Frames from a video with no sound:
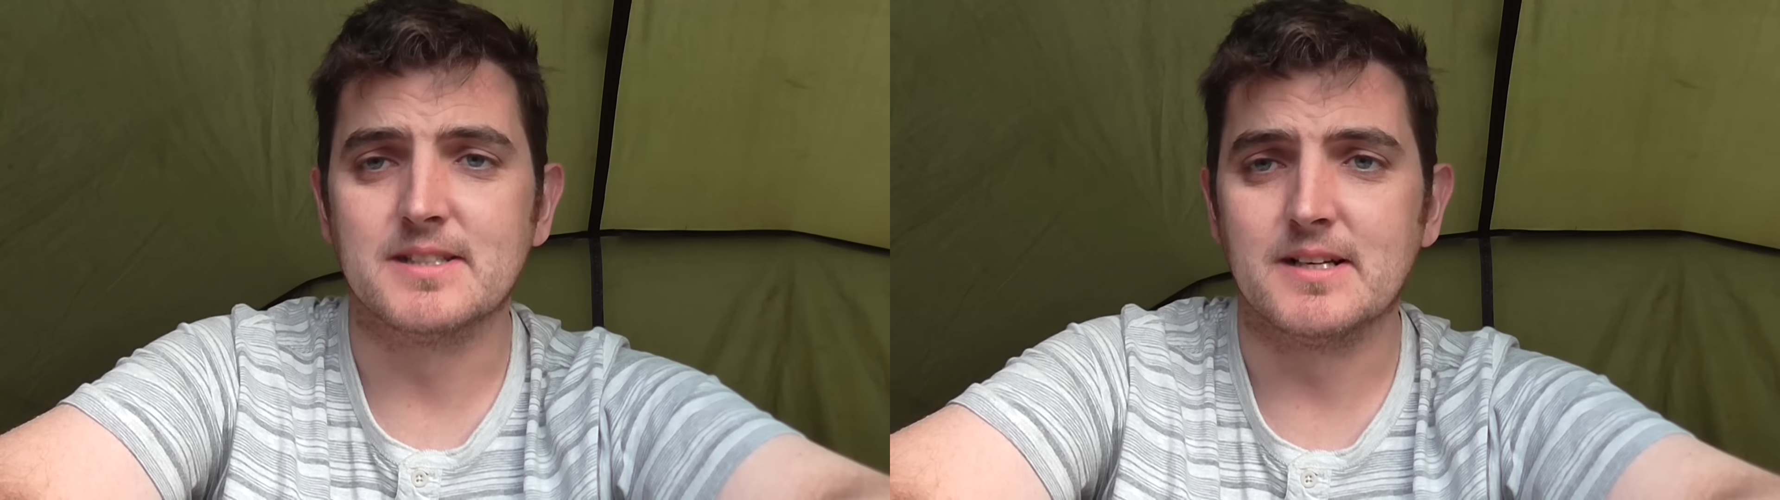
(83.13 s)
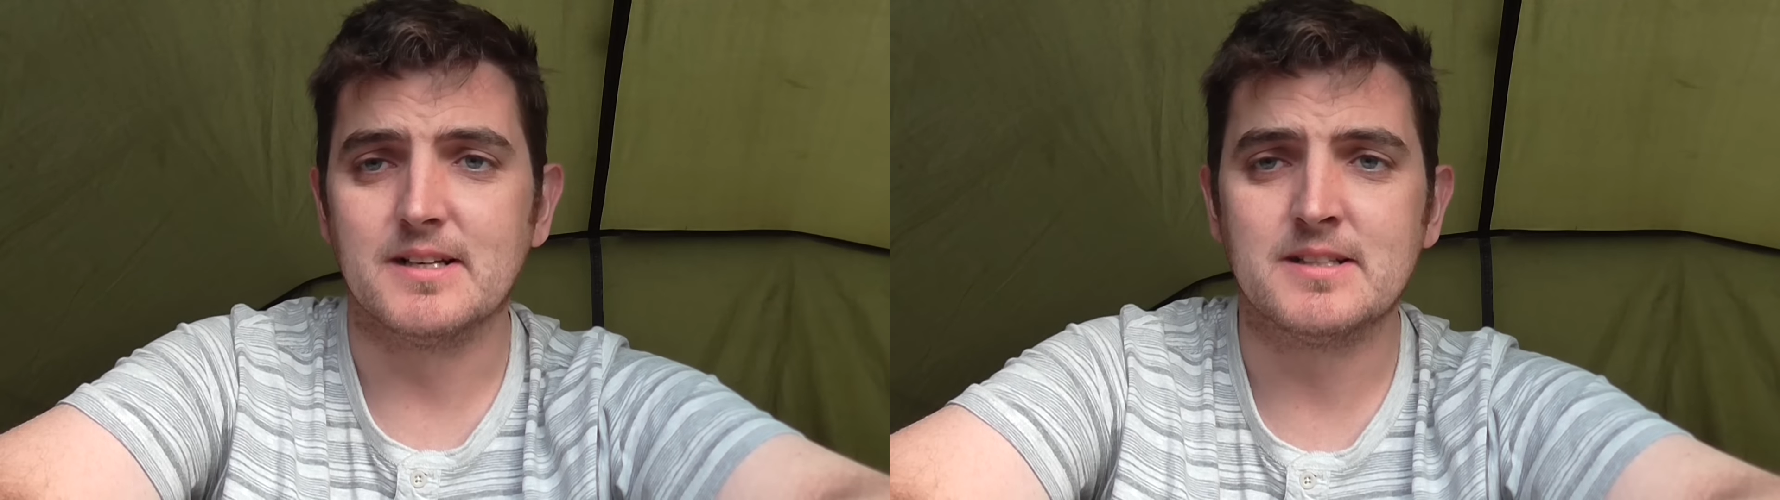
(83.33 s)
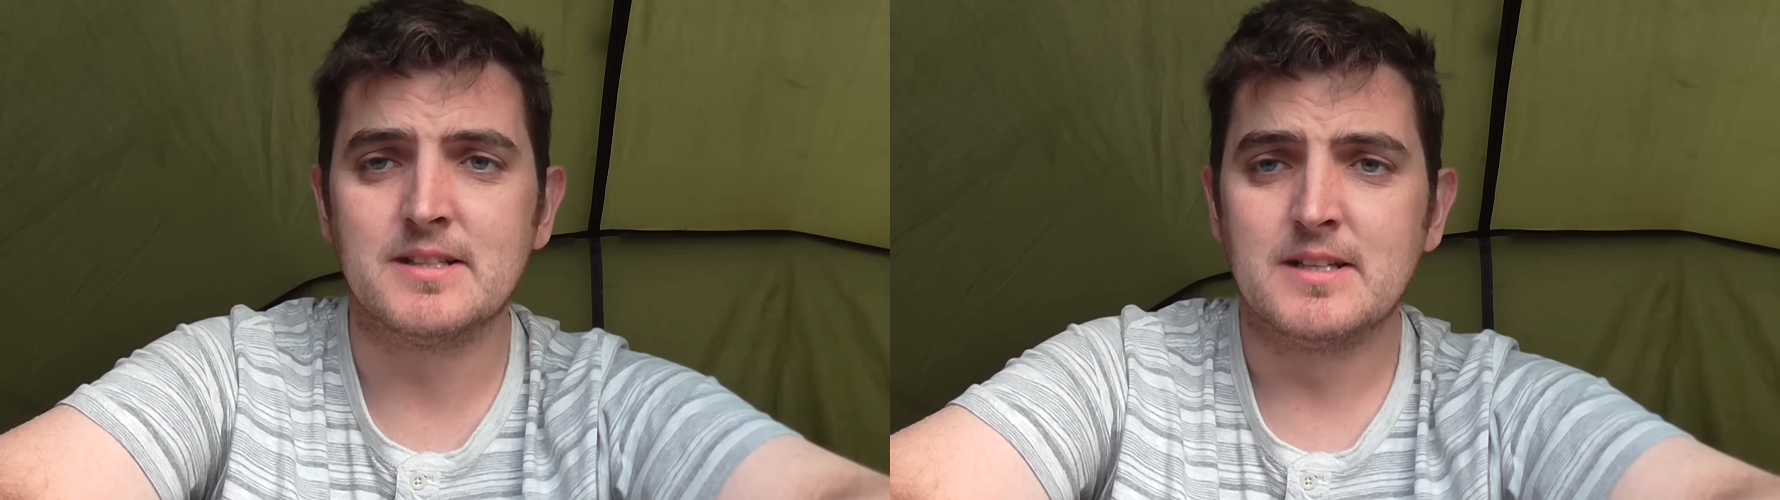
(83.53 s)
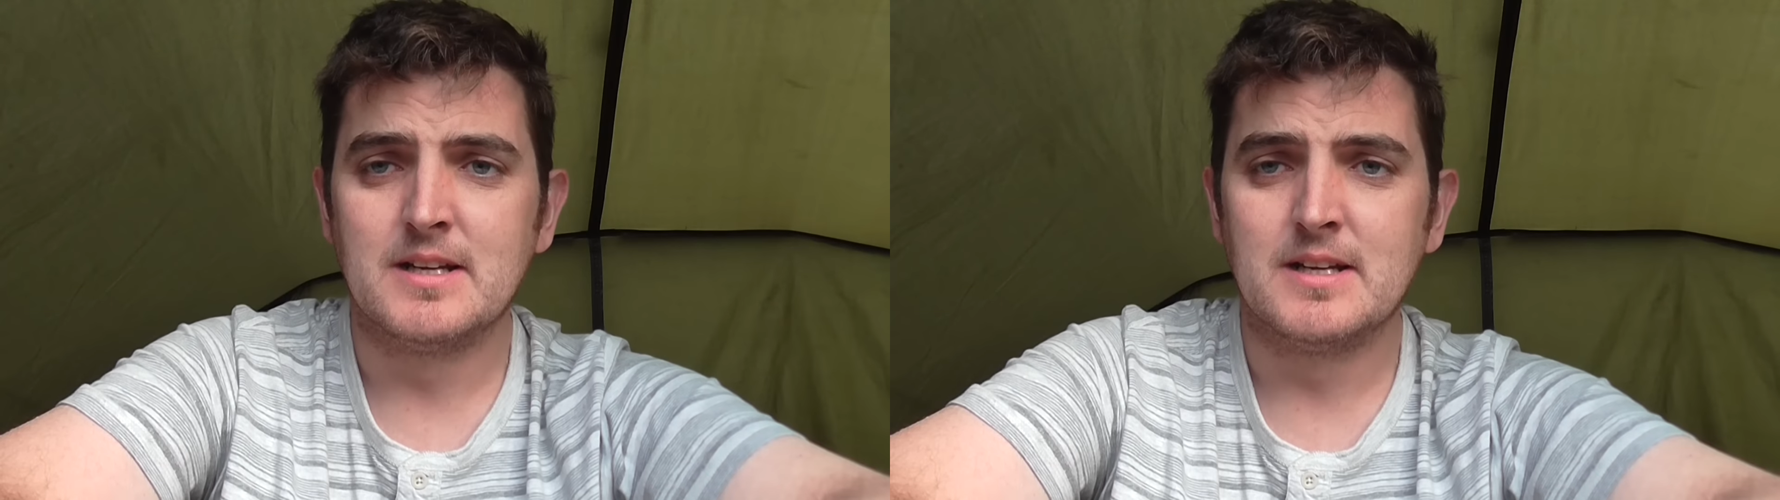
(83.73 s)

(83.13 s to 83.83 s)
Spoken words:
and